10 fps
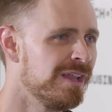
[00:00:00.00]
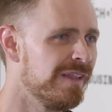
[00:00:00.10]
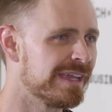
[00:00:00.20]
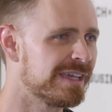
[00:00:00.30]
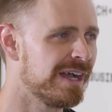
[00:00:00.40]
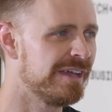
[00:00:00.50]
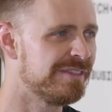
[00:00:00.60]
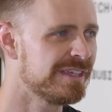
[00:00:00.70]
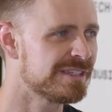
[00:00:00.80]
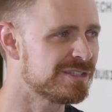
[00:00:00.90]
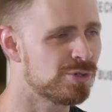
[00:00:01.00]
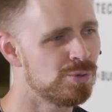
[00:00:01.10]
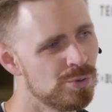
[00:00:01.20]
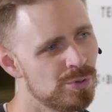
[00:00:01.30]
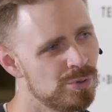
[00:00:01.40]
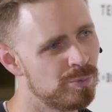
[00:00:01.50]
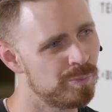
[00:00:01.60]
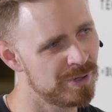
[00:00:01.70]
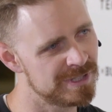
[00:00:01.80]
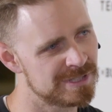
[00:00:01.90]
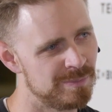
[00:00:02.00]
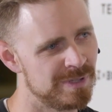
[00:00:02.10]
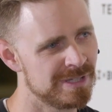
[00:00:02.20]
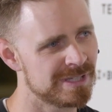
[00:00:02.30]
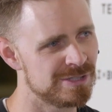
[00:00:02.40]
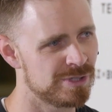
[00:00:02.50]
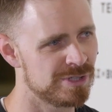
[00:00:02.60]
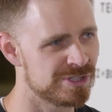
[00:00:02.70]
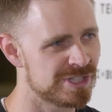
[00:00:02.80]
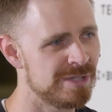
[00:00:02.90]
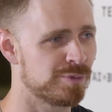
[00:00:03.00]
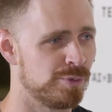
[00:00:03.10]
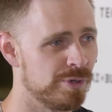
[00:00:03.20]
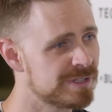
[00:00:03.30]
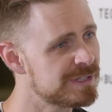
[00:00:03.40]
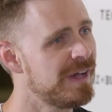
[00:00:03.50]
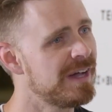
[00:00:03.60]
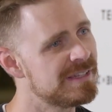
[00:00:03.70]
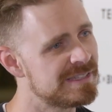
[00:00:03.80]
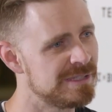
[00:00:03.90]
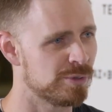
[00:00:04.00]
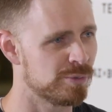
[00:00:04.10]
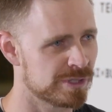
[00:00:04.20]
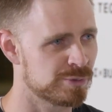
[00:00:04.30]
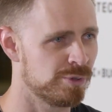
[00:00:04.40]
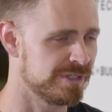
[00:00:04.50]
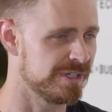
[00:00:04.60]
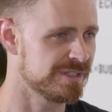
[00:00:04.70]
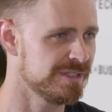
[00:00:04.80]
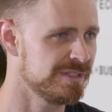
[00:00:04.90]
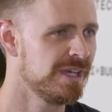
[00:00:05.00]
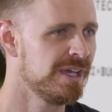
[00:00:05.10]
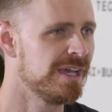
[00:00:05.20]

like I think it's a cool place to be in because you can just keep throwing stuff at it, see where it works, where it doesn't,